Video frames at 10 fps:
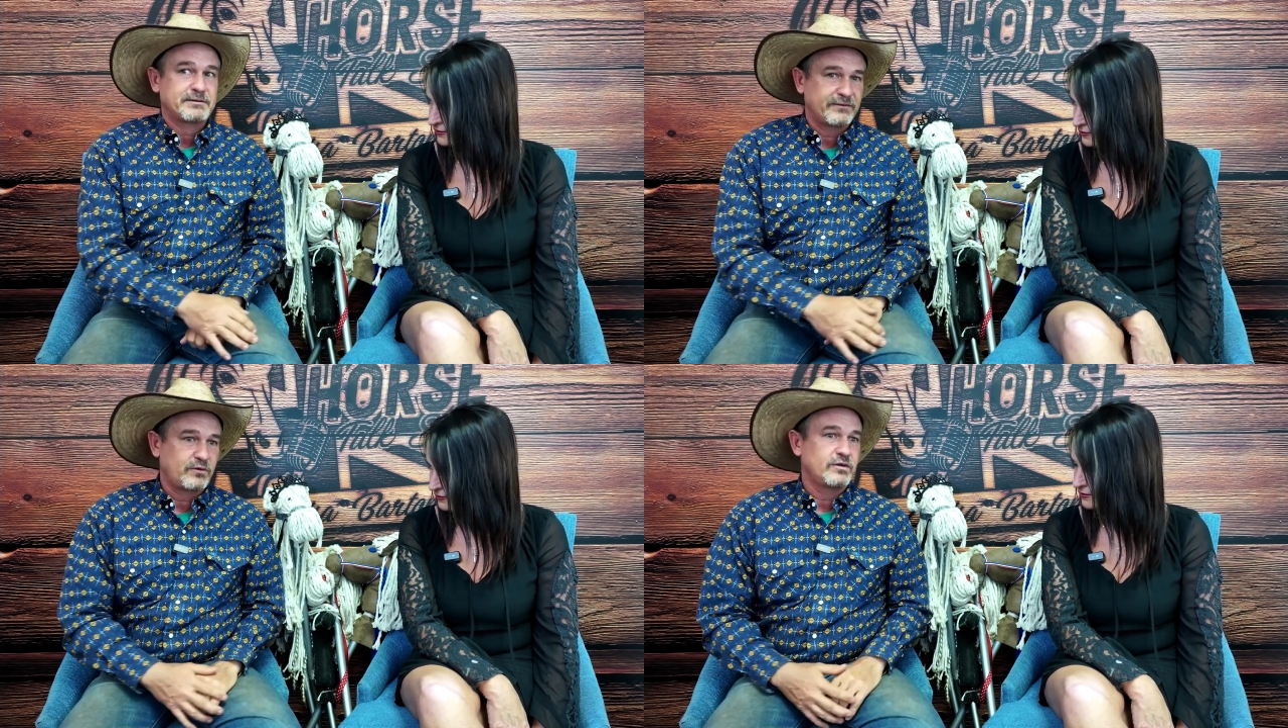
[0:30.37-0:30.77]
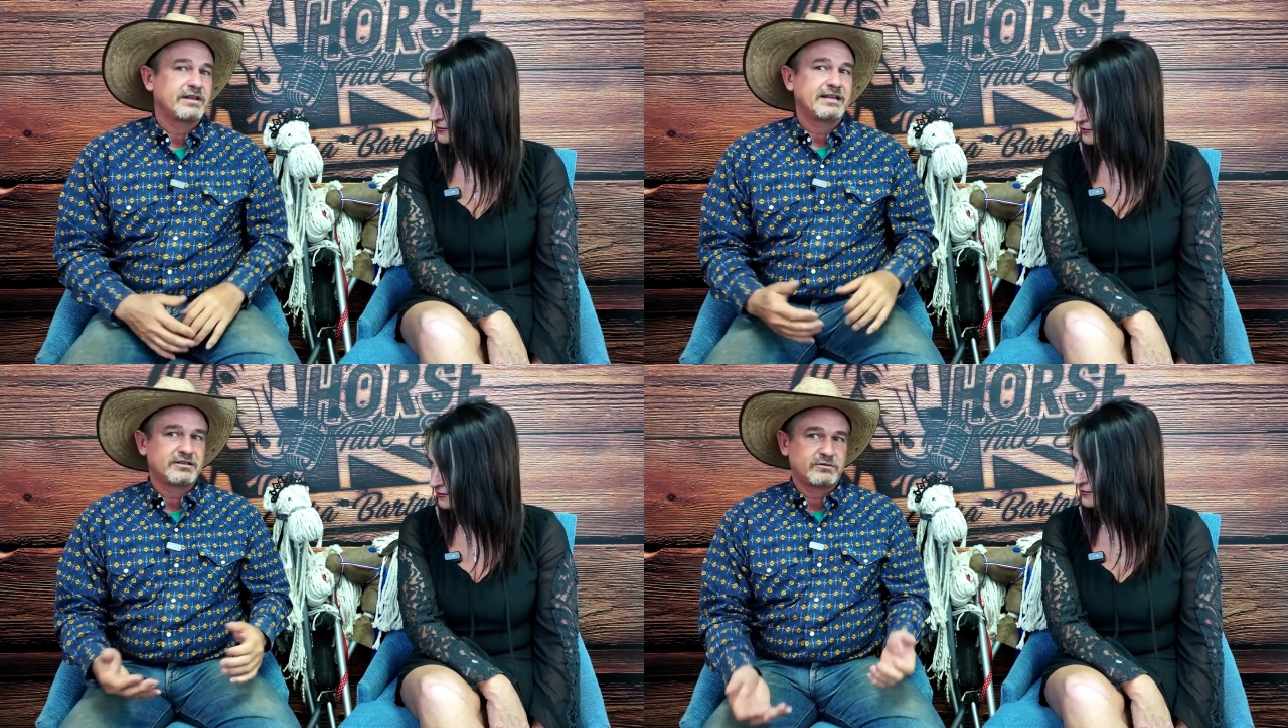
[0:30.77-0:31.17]
before
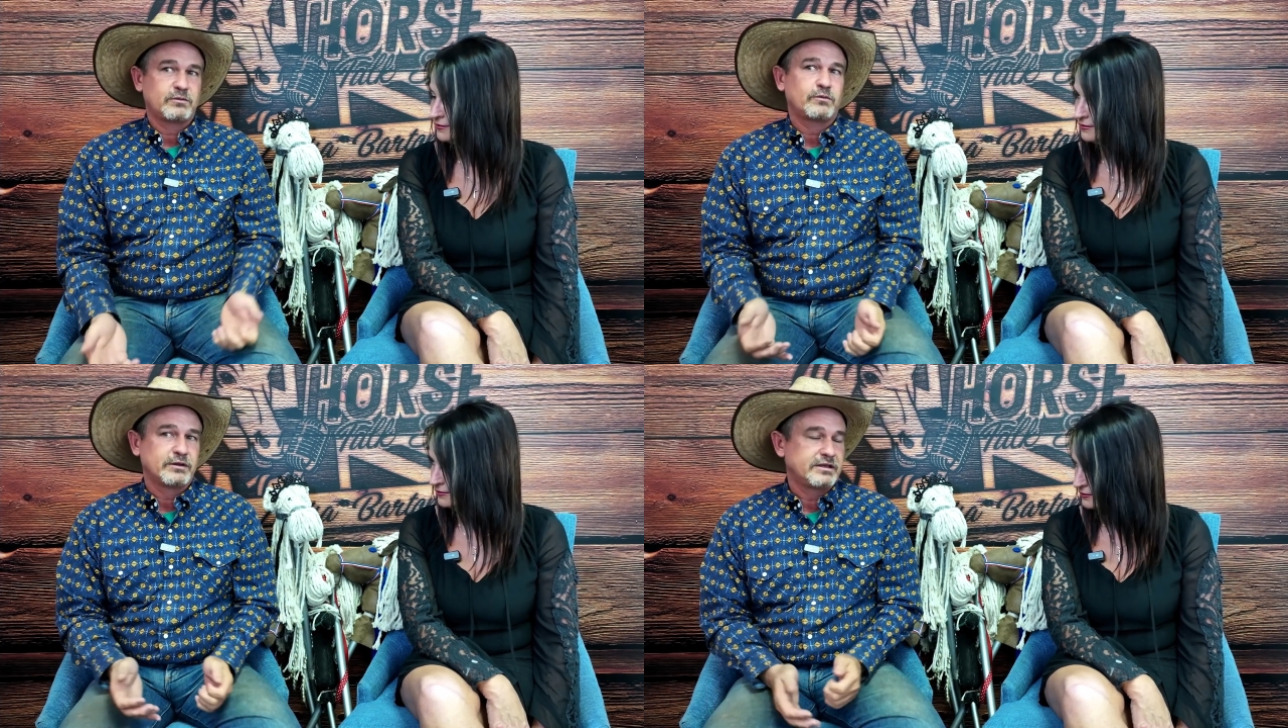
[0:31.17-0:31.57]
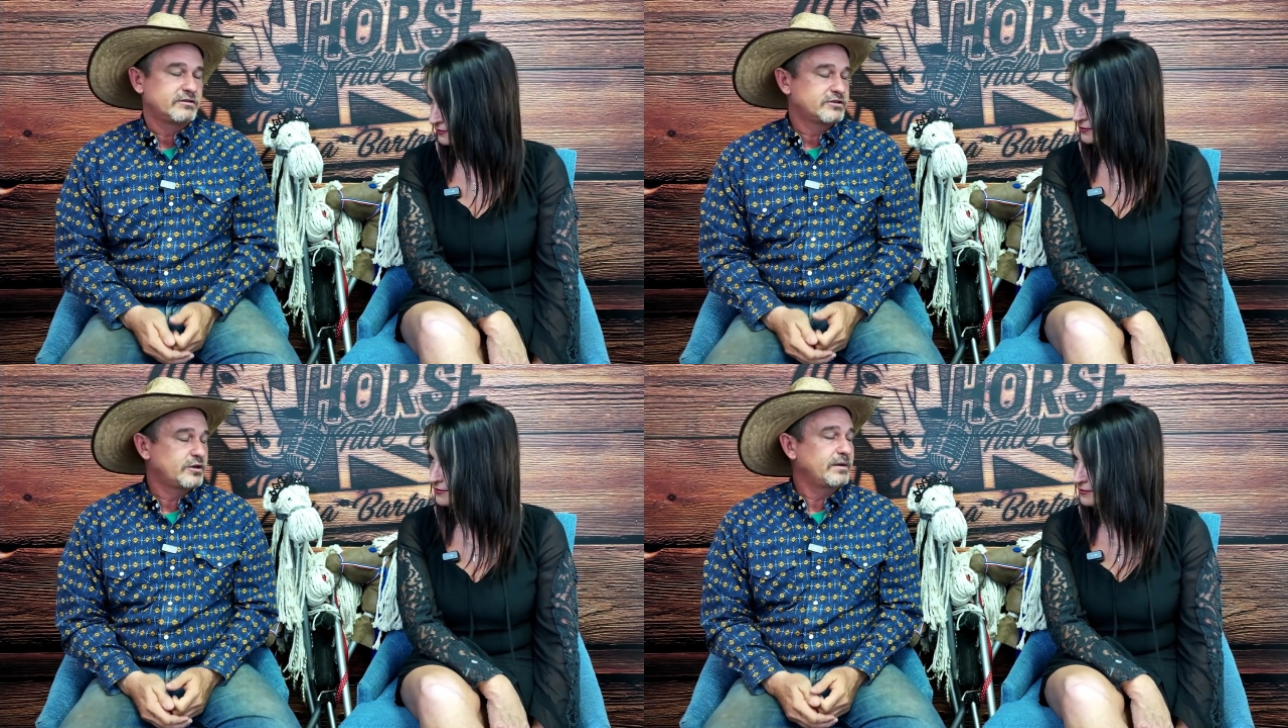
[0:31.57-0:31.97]
they really
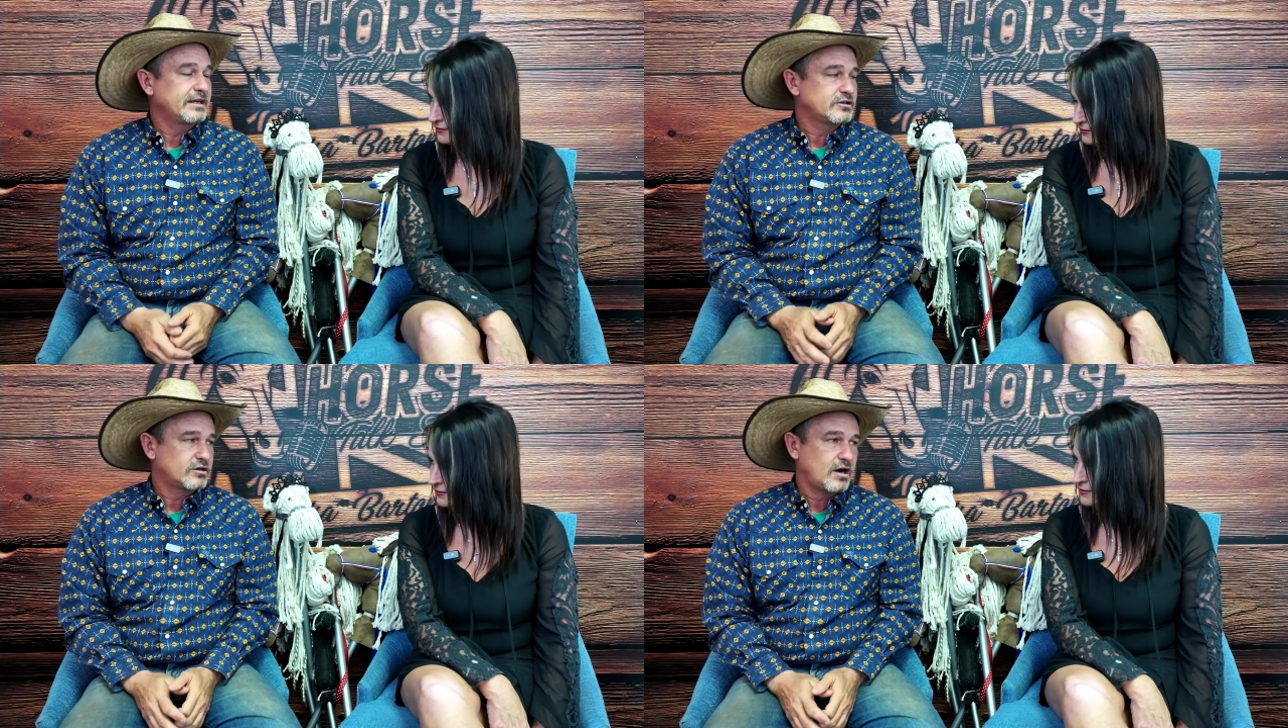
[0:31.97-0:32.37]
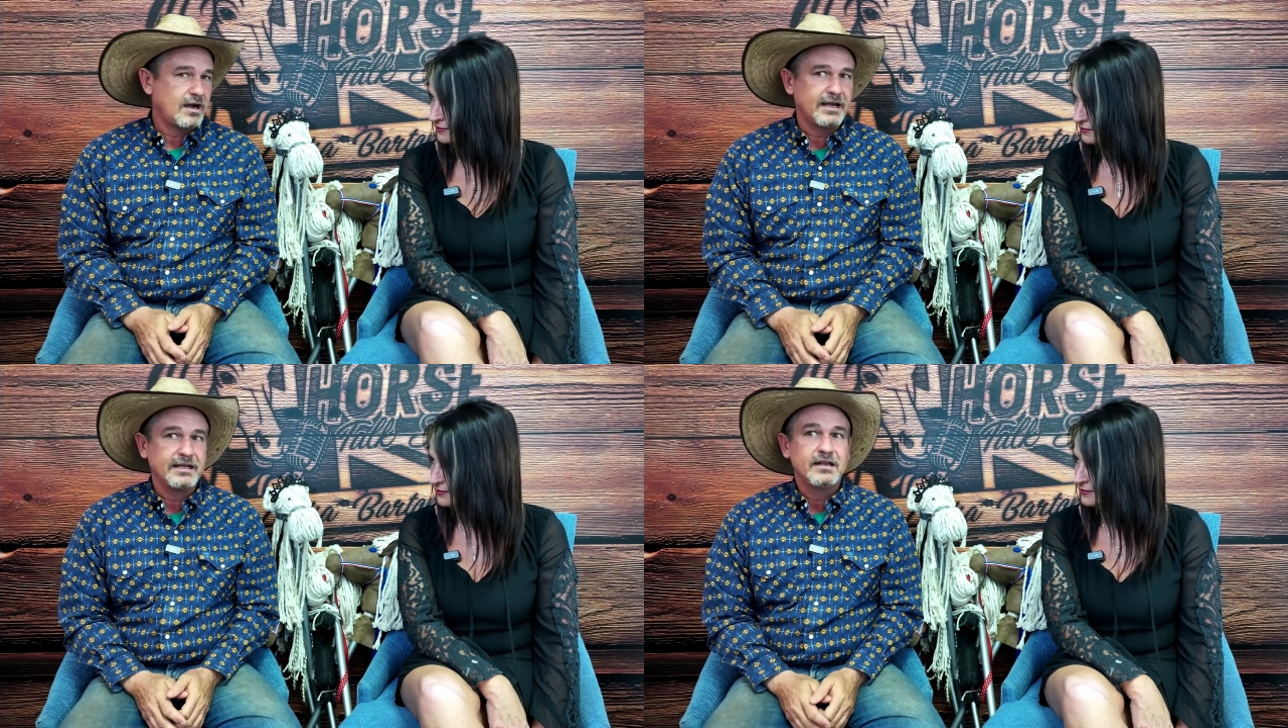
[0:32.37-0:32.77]
showing a
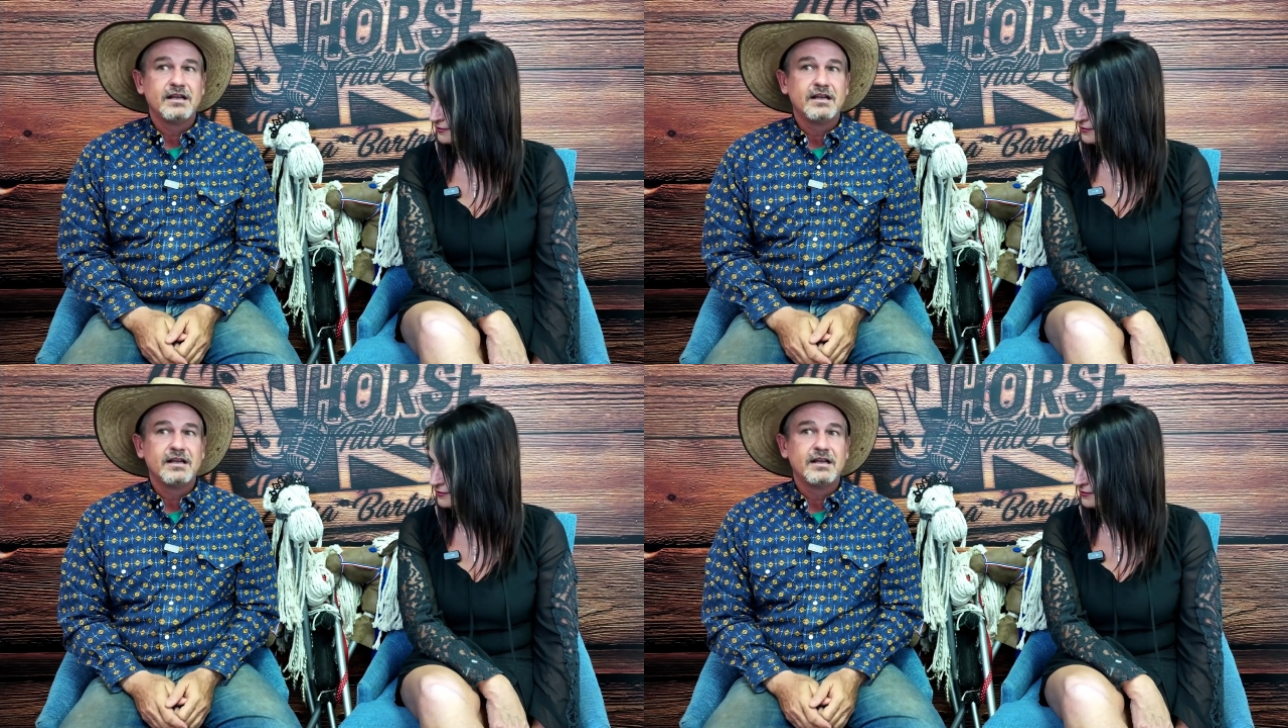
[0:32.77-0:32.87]
try.